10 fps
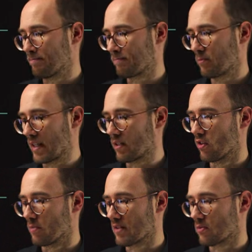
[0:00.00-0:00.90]

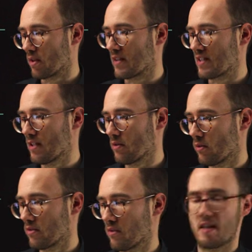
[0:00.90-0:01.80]
pendulum is roughly zero,
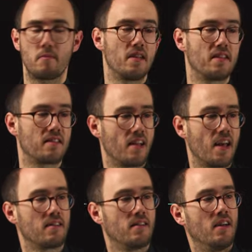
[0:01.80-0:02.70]
so that means
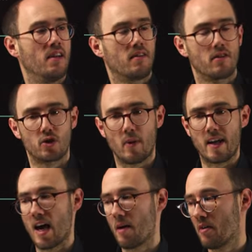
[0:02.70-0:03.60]
that the swing
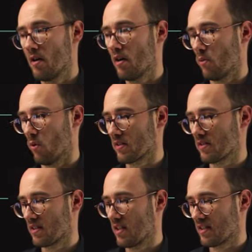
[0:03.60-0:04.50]
up
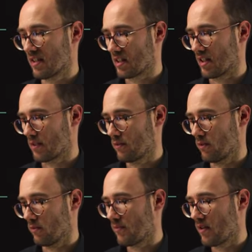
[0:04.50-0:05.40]
was
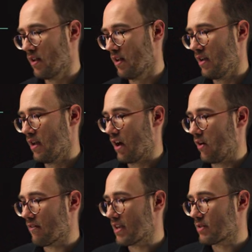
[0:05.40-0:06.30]
successful.
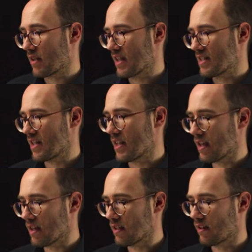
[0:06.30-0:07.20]
However, as we can see
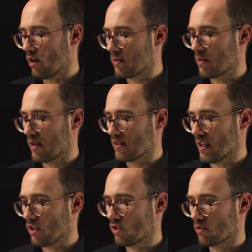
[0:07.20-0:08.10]
here, the
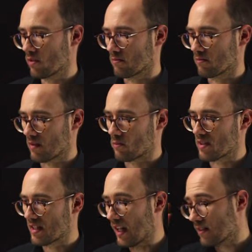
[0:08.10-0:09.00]
optimization
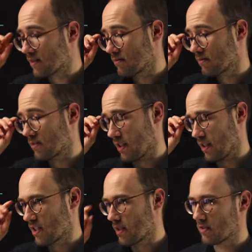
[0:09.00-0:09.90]
result
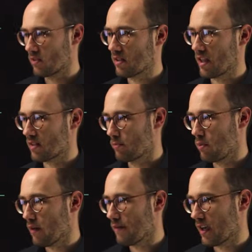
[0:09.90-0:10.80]
seems not yet
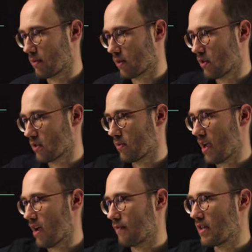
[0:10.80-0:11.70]
perfect because we
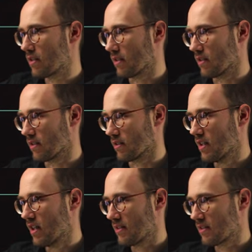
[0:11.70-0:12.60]
have here a
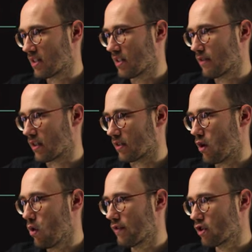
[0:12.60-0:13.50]
significant
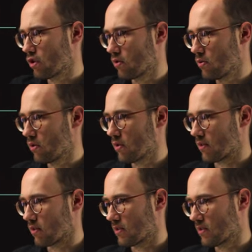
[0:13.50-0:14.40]
overshoot and
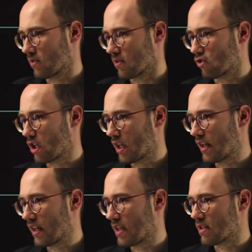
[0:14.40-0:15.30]
also this
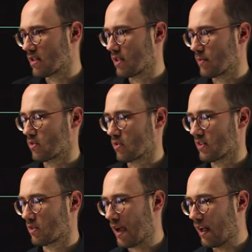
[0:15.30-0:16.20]
jiggling here seems not
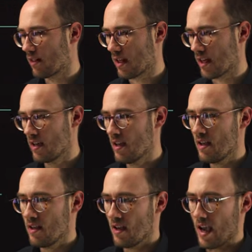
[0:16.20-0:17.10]
so healthy.
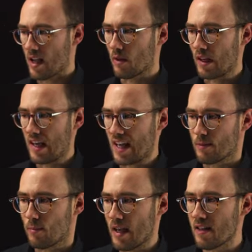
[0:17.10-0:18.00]
And we can
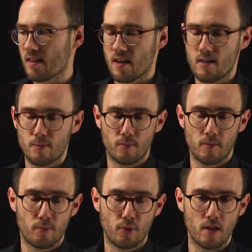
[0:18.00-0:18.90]
explain that
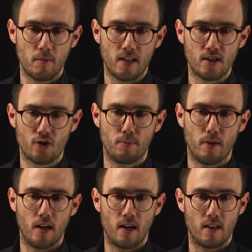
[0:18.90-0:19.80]
pretty much
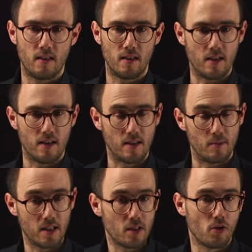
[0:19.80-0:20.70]
by the
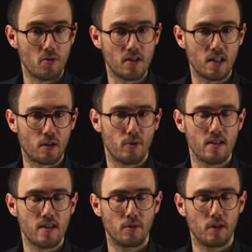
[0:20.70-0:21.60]
meta-heuristic
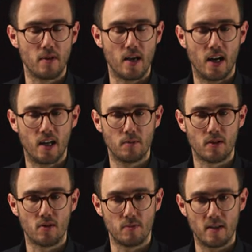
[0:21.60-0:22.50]
principle behind,
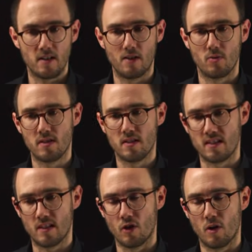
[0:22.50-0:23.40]
because meta-heuristics
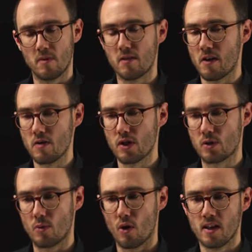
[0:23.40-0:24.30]
are normally very
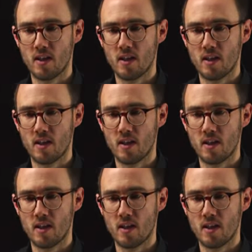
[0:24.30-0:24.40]
strong